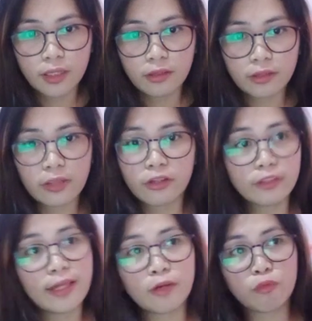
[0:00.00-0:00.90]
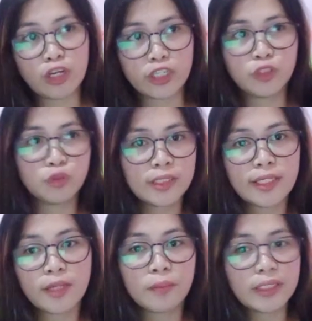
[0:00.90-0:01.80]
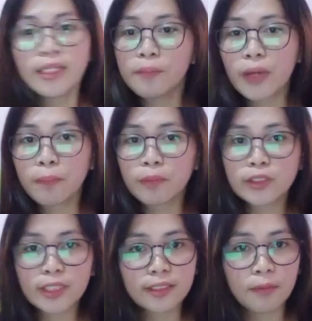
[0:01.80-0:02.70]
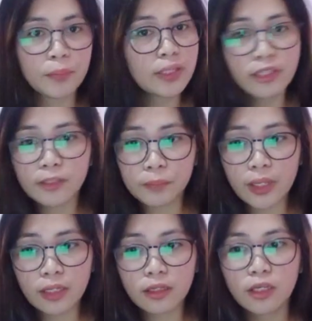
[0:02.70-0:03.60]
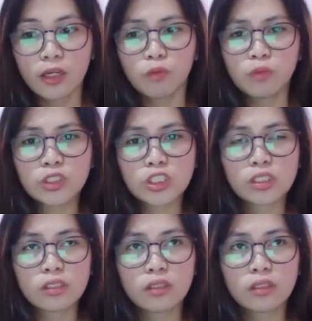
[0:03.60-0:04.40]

Rather than we are using the Manila papers and the pentel pen, which